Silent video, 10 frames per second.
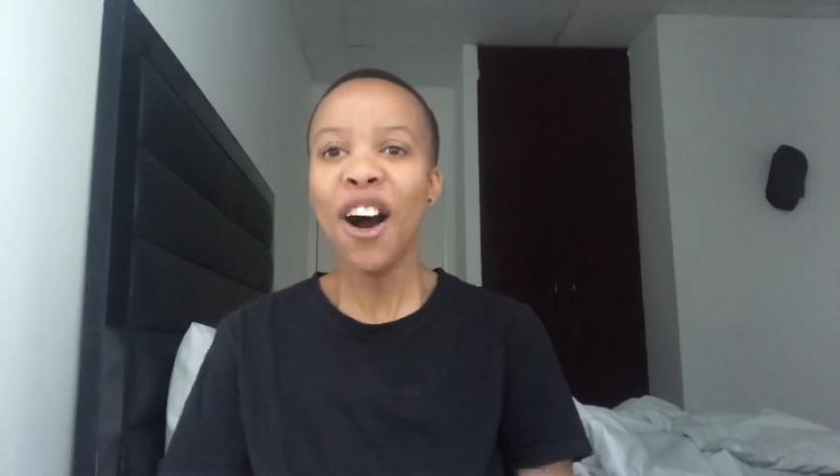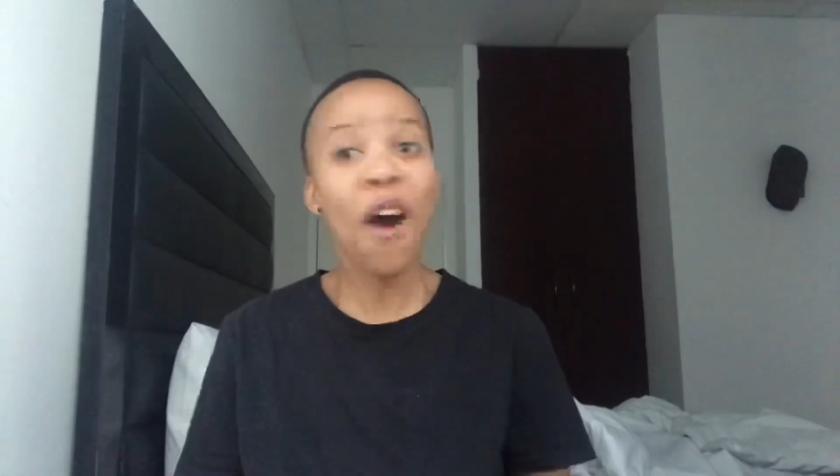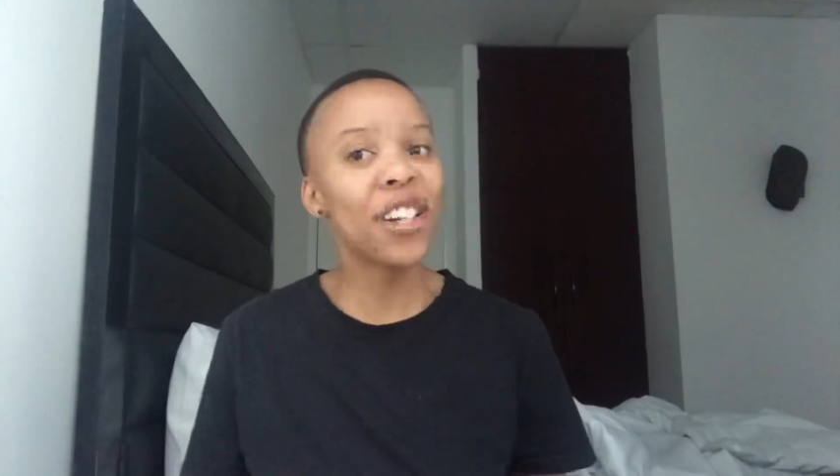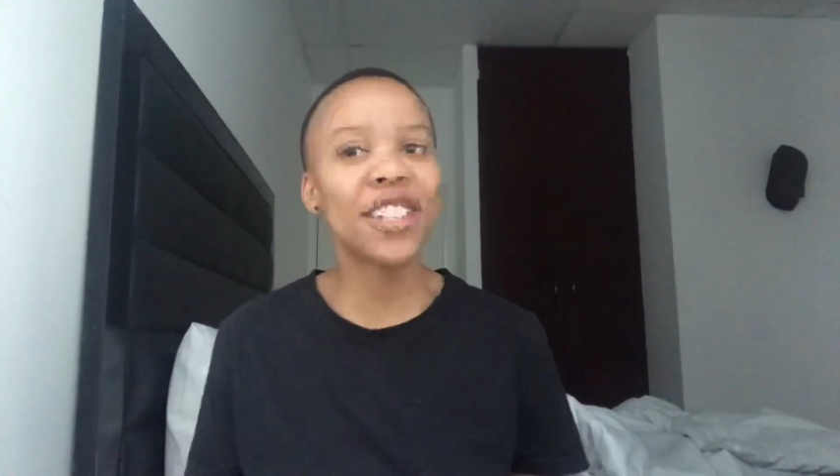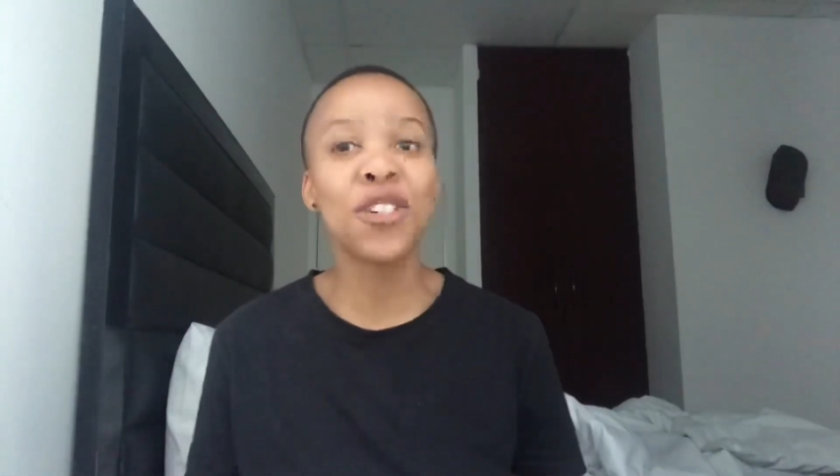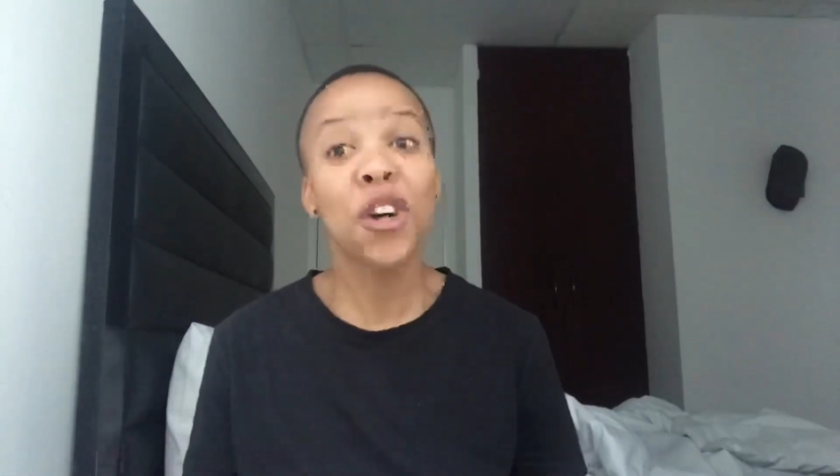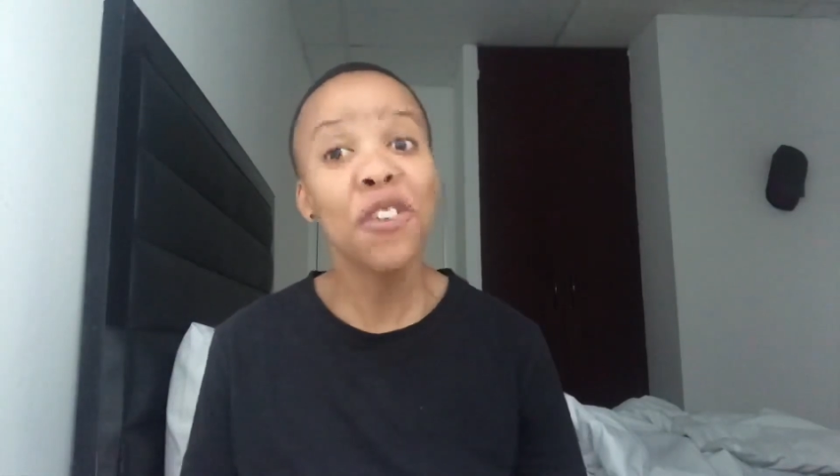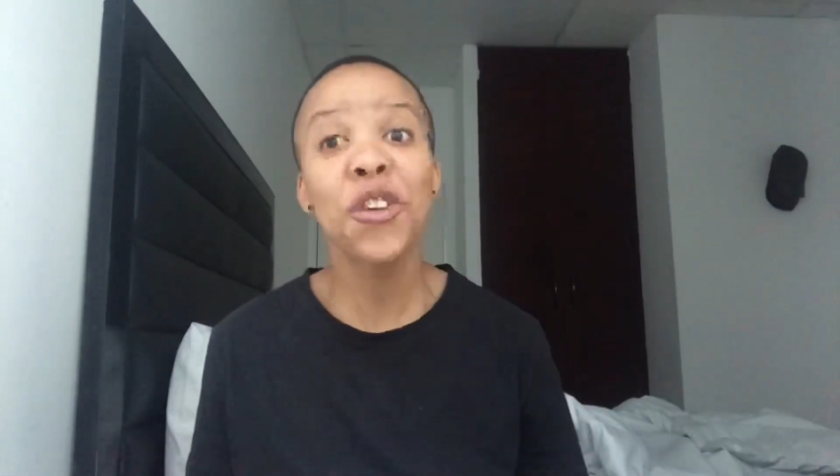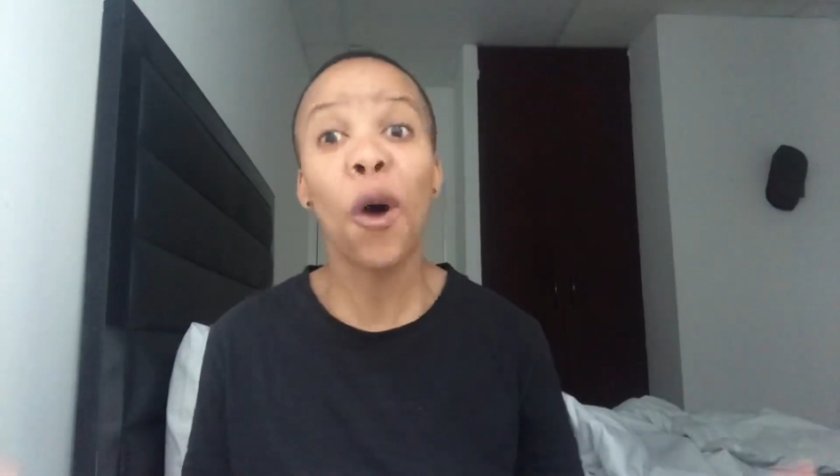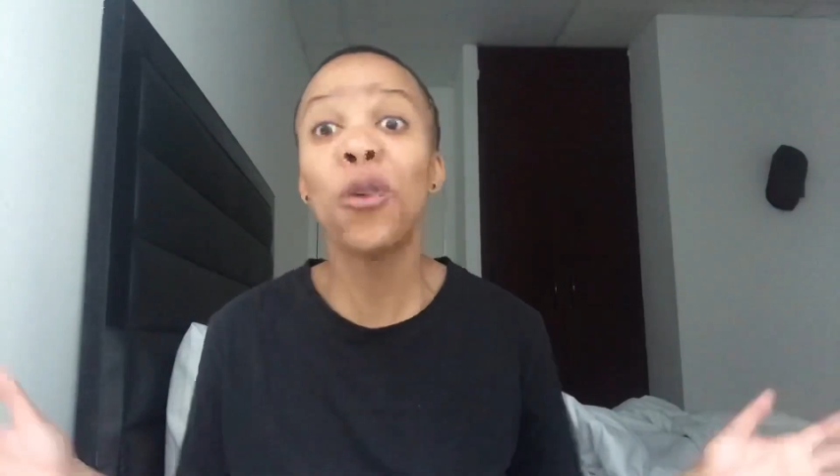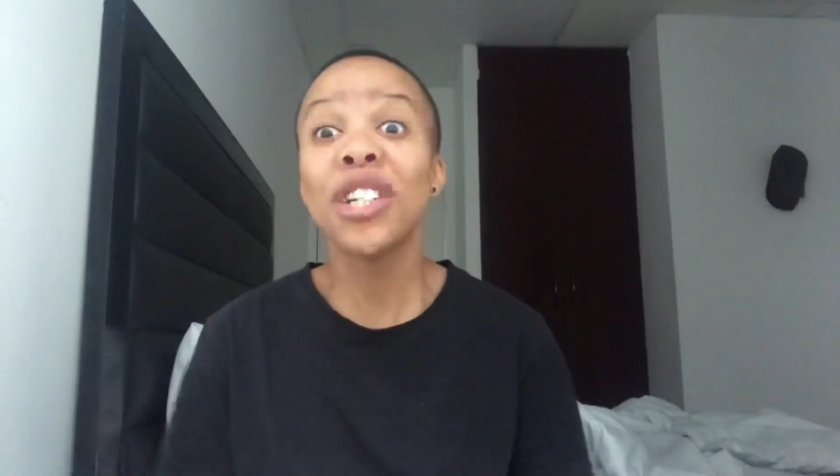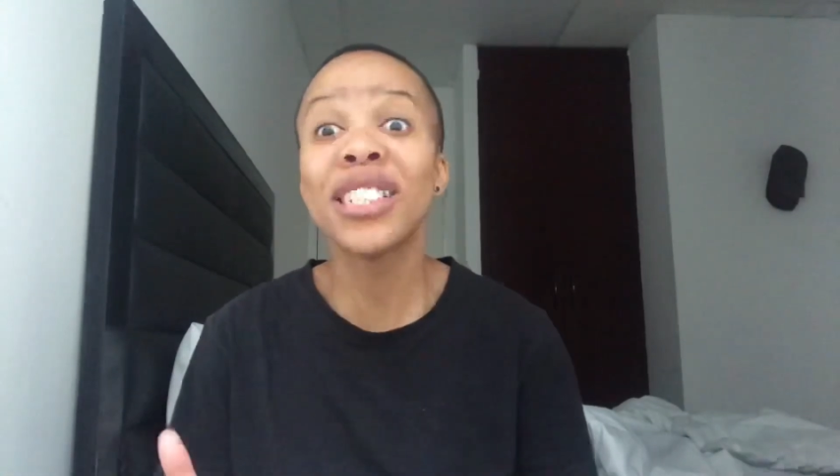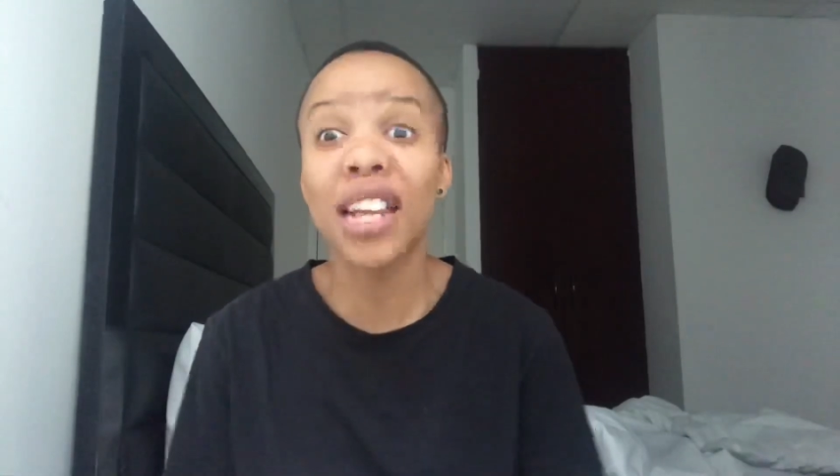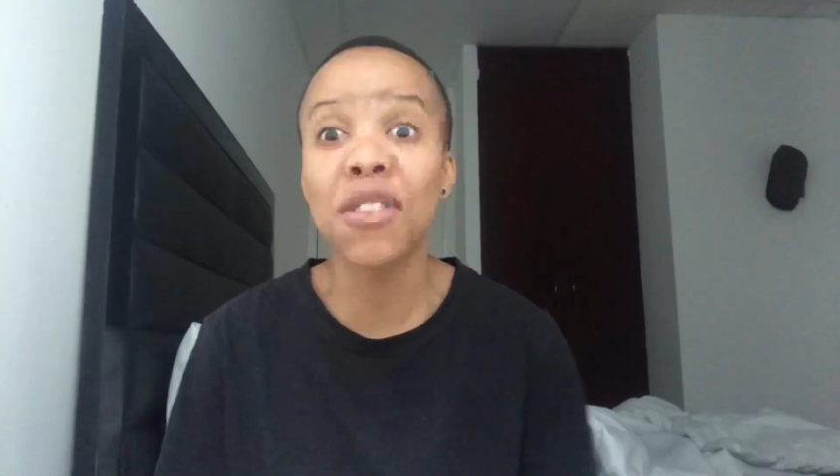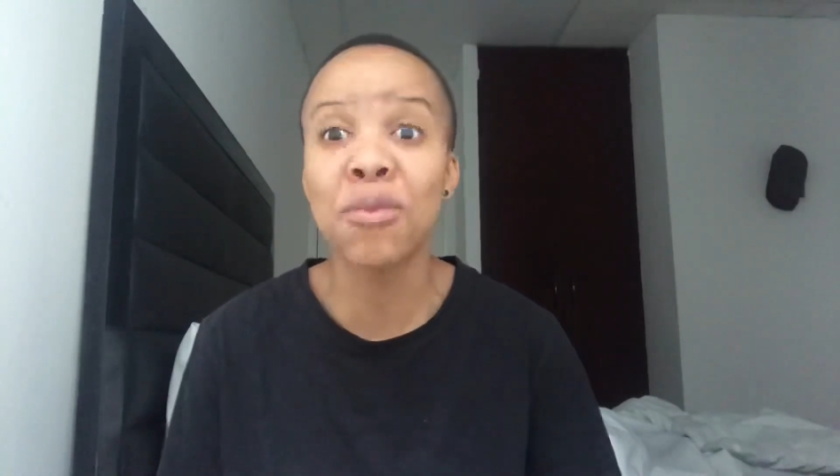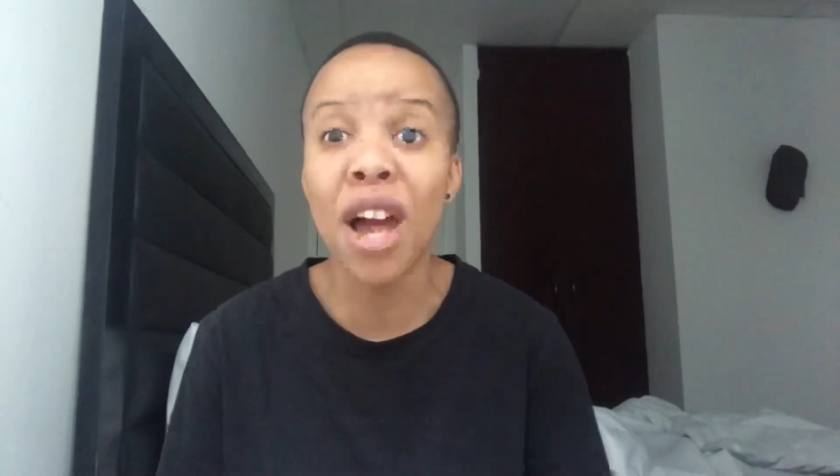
Honestly, coffee always saves